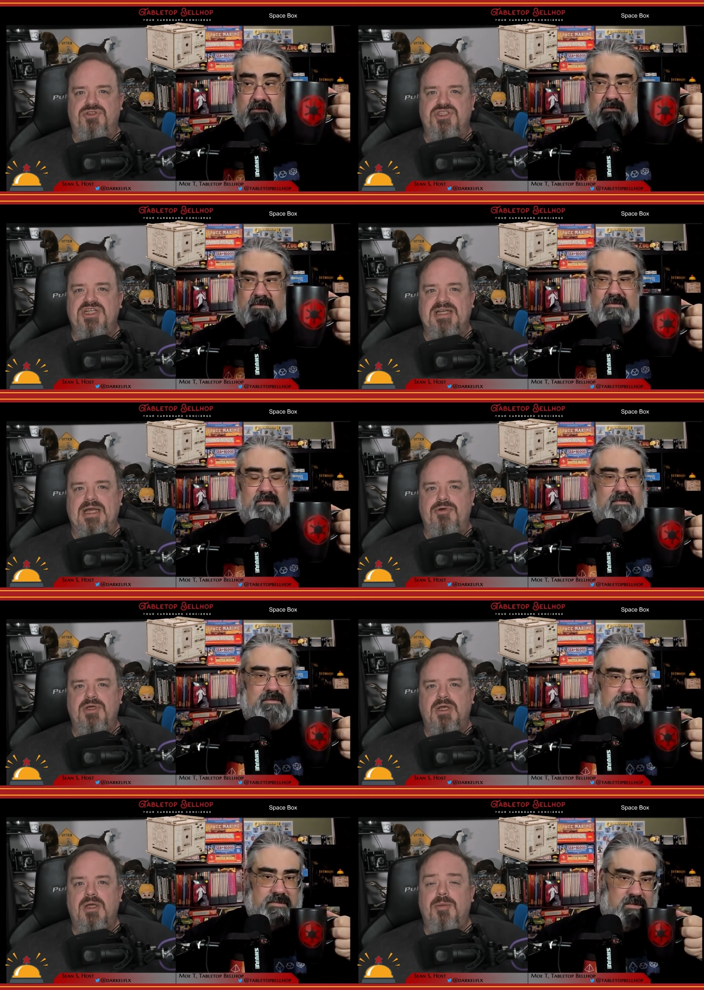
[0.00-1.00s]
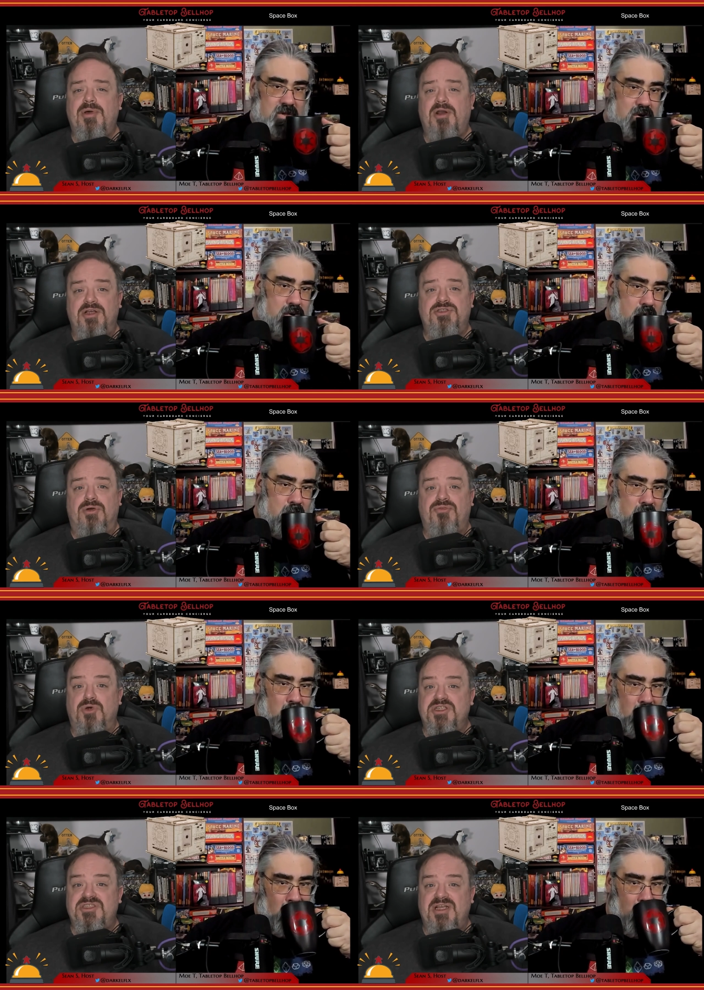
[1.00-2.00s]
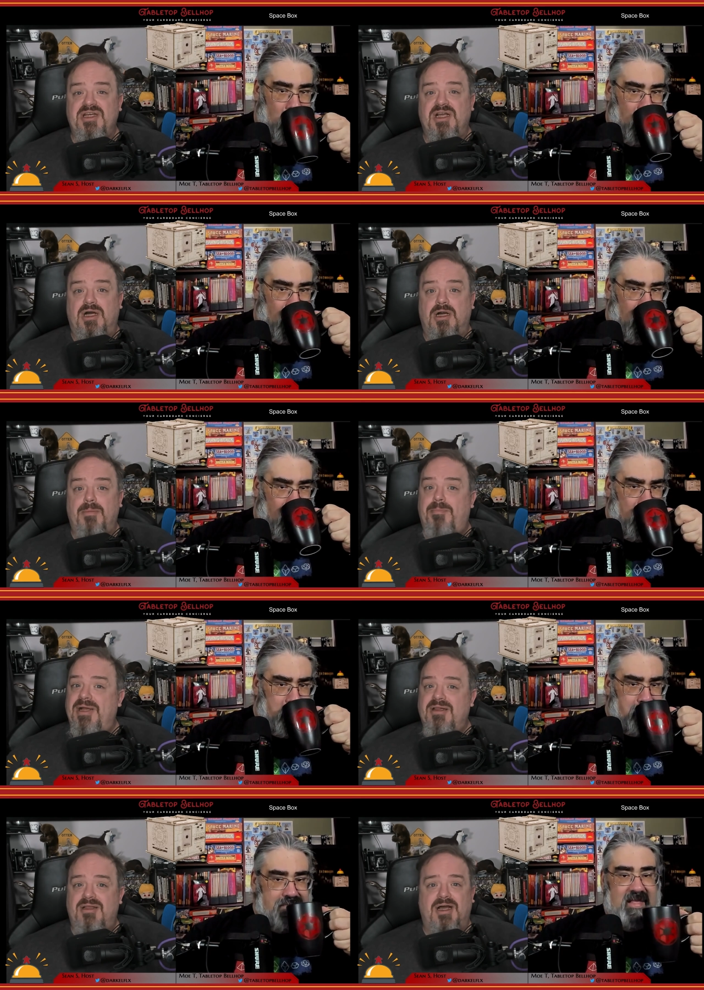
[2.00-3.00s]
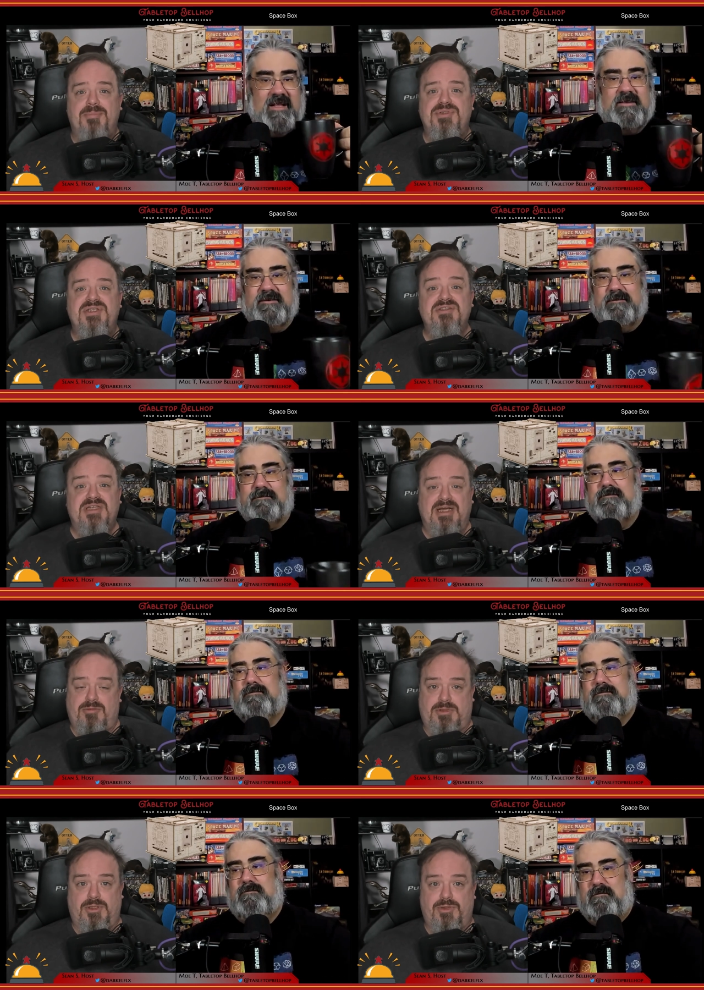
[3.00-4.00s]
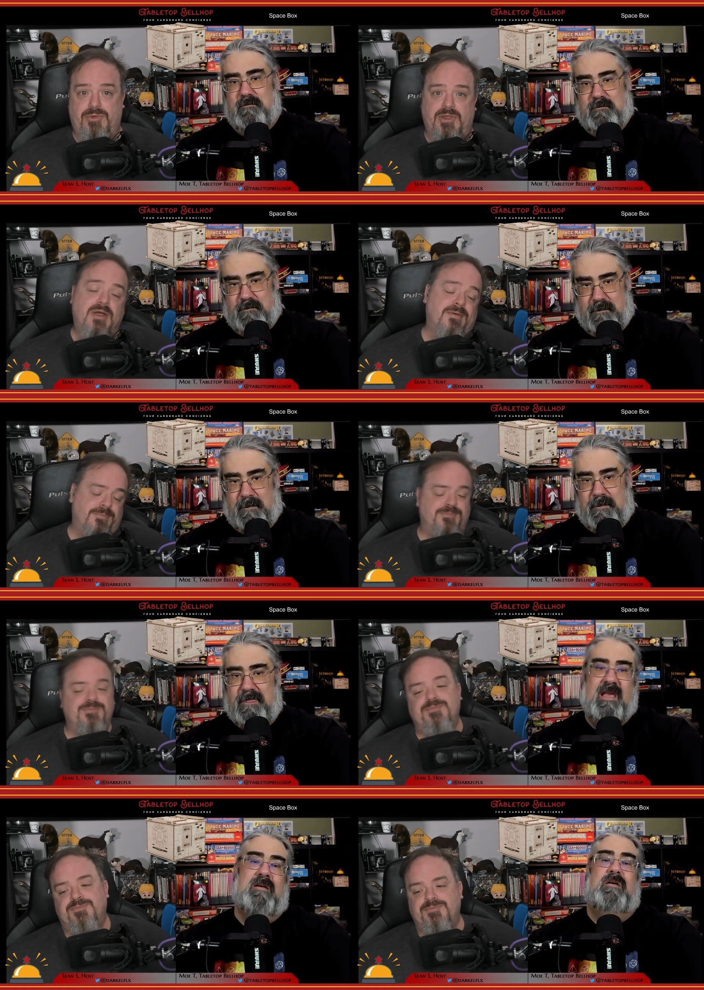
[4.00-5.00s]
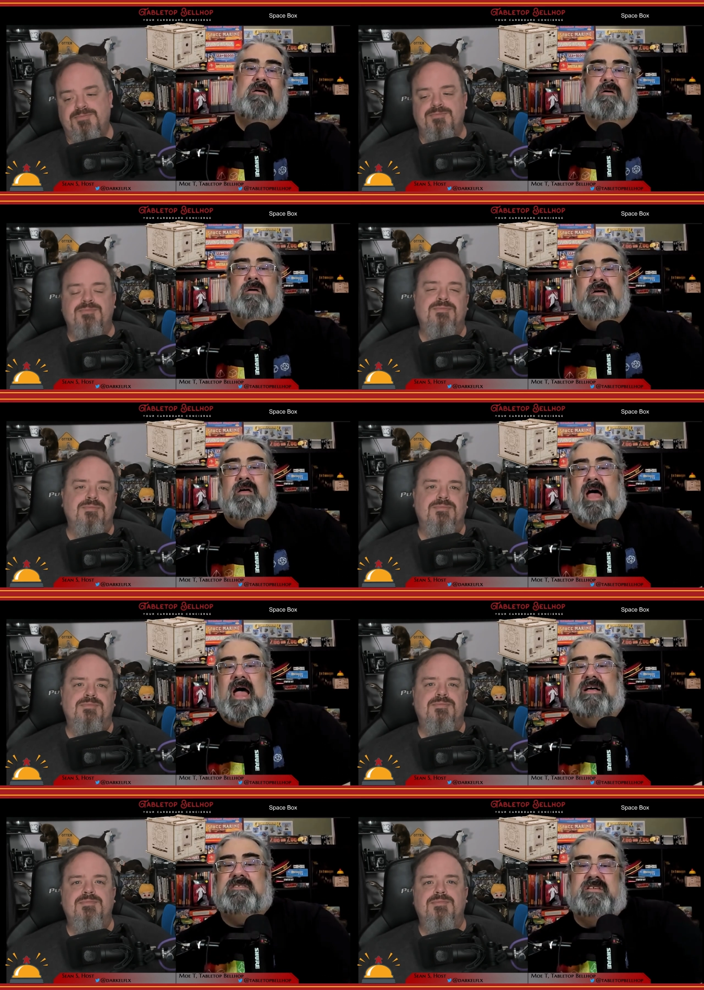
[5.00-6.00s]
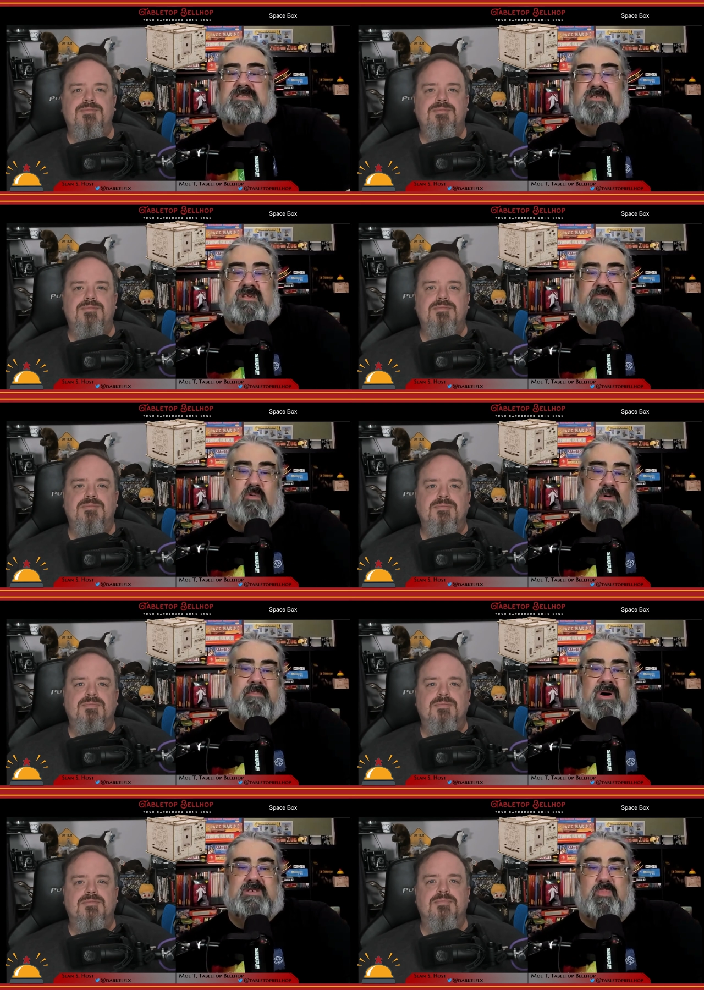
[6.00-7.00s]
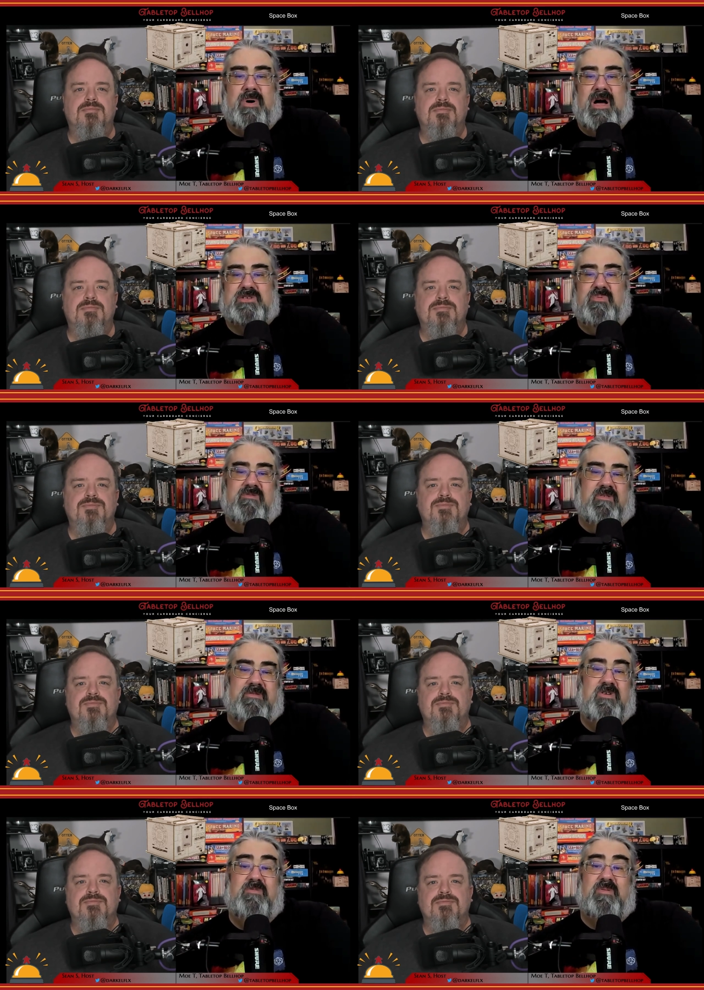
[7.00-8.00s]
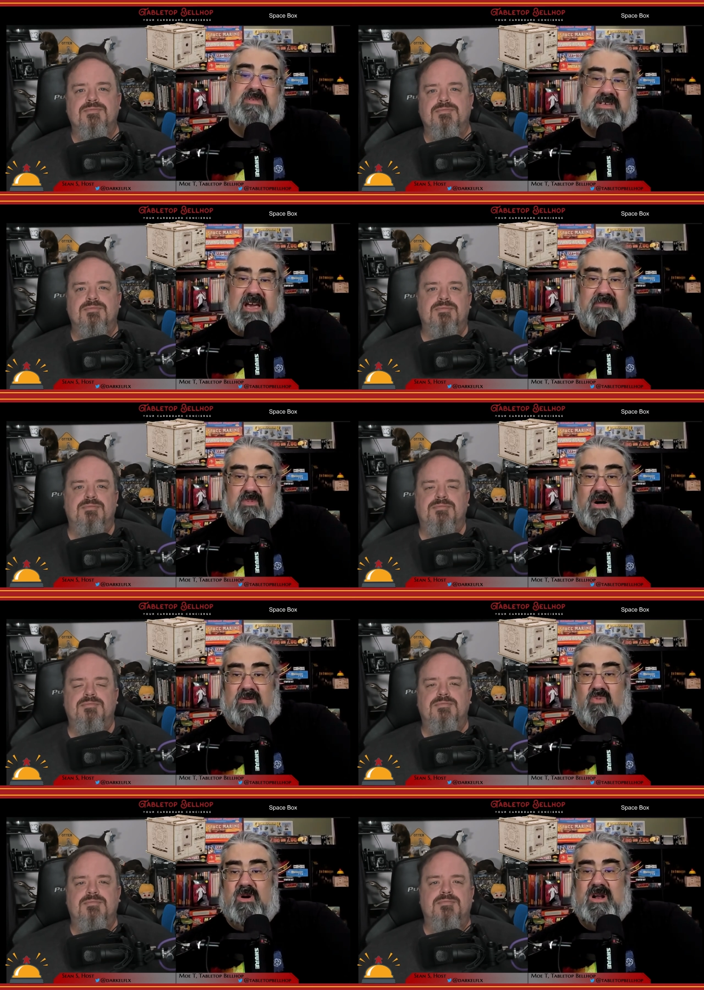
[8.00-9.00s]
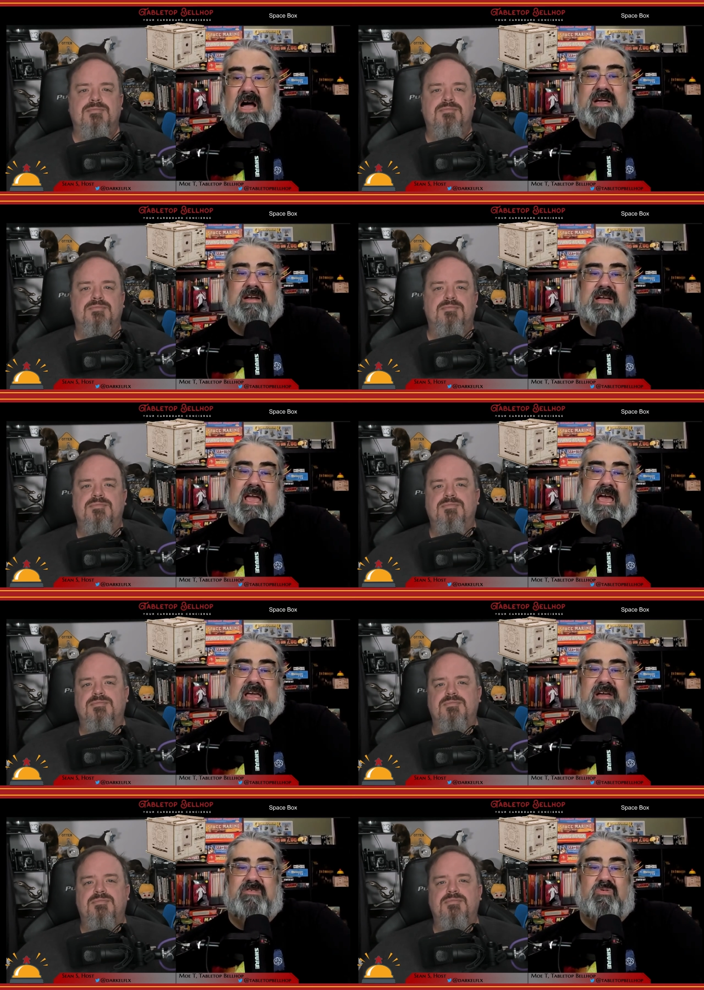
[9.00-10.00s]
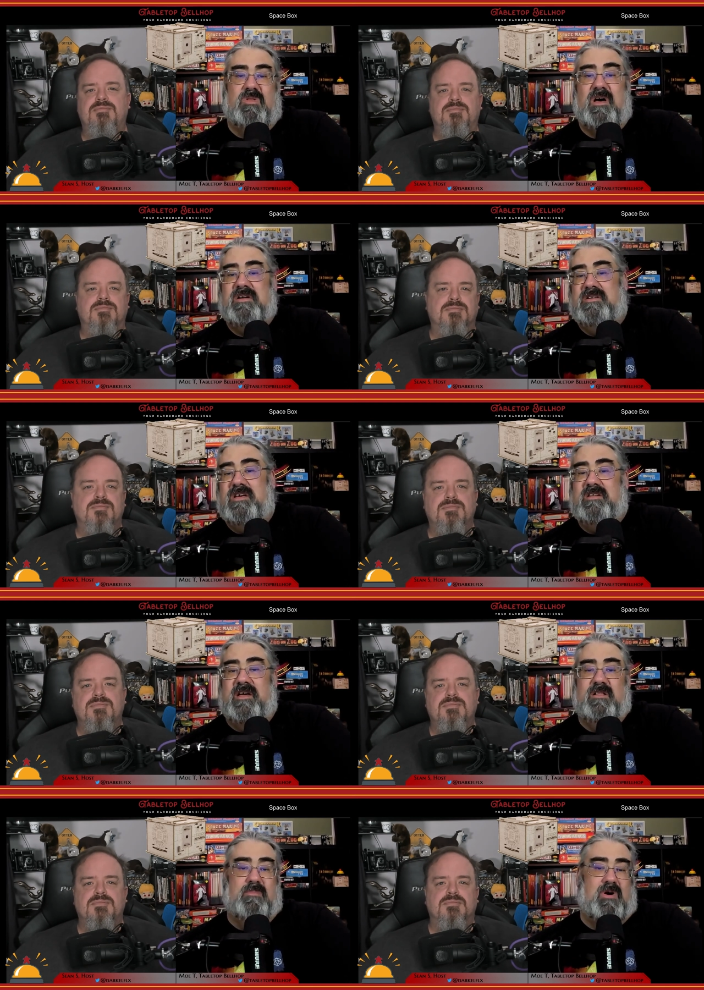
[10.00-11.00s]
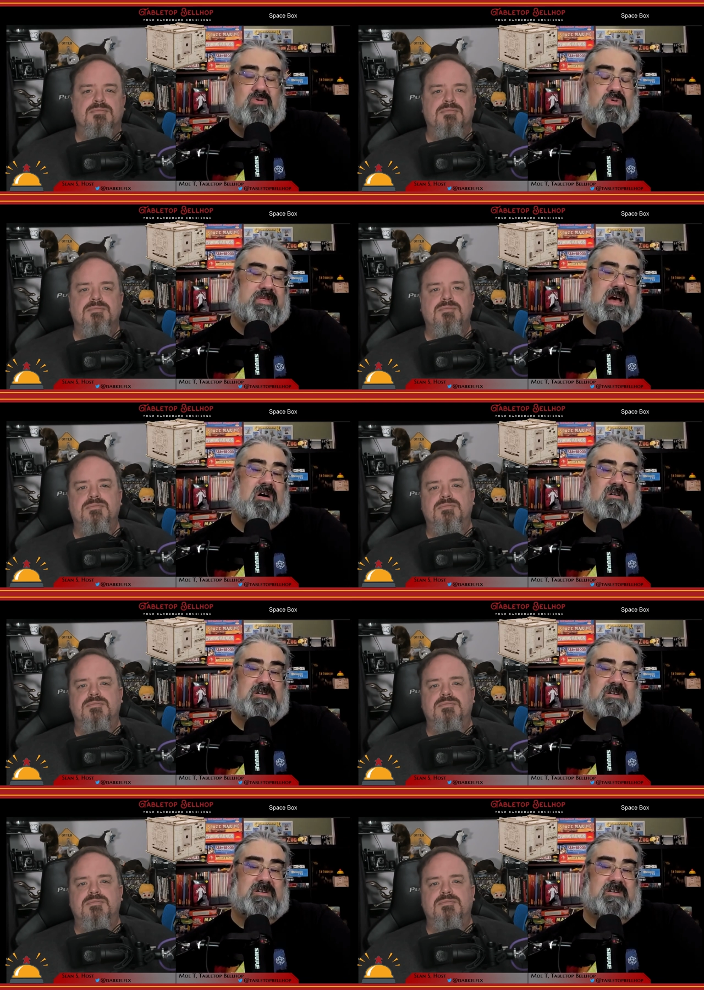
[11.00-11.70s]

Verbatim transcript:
Speaker 1: to check out, but also for extending our Bellhop discount code.
Speaker 2: As this is the fourth puzzle box we've reviewed from Escape Welt, we're not going to get into a lot of detail about who they are,